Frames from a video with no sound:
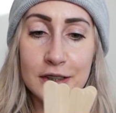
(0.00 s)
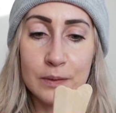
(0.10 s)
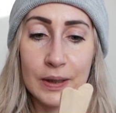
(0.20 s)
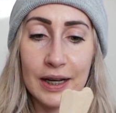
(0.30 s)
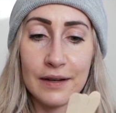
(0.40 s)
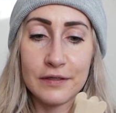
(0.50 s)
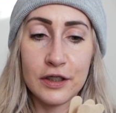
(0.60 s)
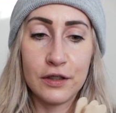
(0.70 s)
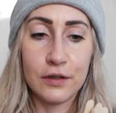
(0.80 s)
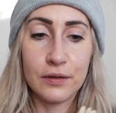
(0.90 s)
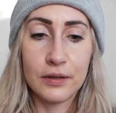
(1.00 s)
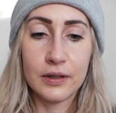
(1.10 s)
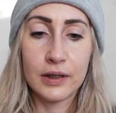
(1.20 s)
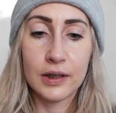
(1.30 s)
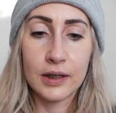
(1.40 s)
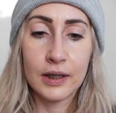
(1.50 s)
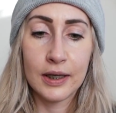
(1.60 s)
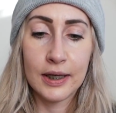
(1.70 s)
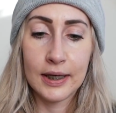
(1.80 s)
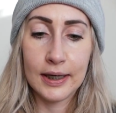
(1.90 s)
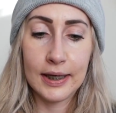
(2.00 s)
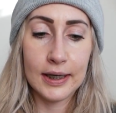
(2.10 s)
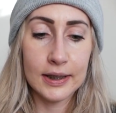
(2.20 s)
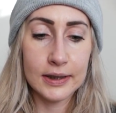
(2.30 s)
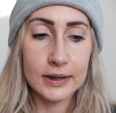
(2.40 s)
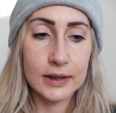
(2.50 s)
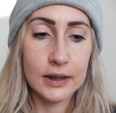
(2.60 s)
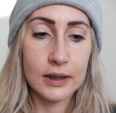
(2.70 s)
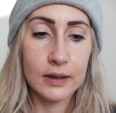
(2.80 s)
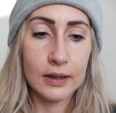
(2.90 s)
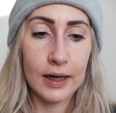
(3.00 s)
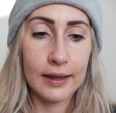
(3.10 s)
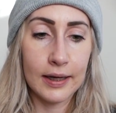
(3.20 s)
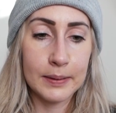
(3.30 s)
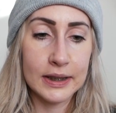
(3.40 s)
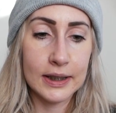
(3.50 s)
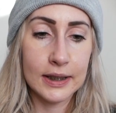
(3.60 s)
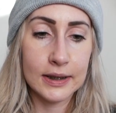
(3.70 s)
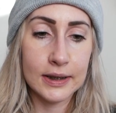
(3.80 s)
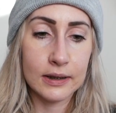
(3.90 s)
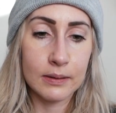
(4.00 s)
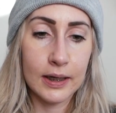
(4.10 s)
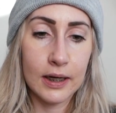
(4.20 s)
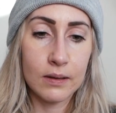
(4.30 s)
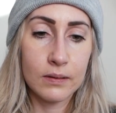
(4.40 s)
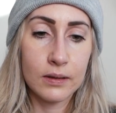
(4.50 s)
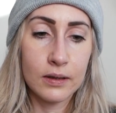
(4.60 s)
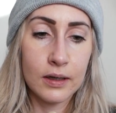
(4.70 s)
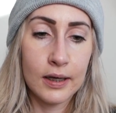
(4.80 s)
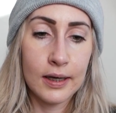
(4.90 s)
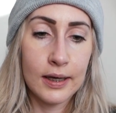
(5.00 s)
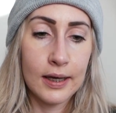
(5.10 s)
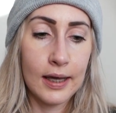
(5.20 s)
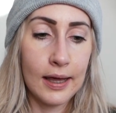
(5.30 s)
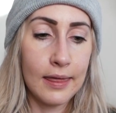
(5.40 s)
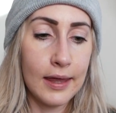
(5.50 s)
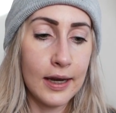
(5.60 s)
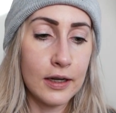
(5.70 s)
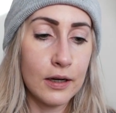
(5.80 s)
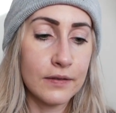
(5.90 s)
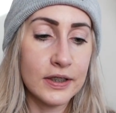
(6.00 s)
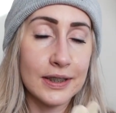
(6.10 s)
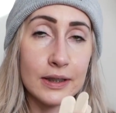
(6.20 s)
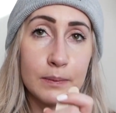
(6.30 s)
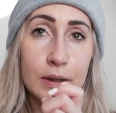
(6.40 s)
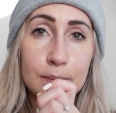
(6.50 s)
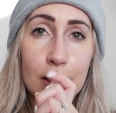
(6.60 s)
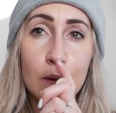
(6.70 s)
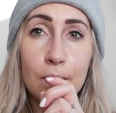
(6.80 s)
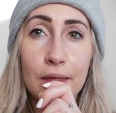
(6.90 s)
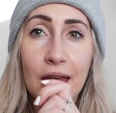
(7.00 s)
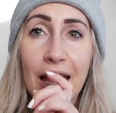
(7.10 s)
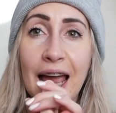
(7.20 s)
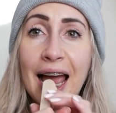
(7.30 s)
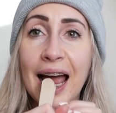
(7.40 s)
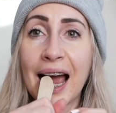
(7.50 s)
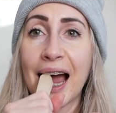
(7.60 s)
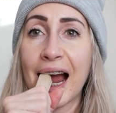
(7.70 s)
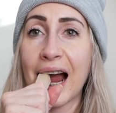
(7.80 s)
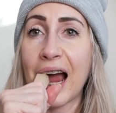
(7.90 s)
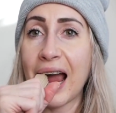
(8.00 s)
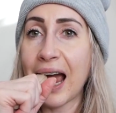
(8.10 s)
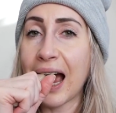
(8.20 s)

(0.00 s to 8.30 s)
So what I have to do is, I think I'm at 10 sticks right now. And then you have to stick them in your mouth. That?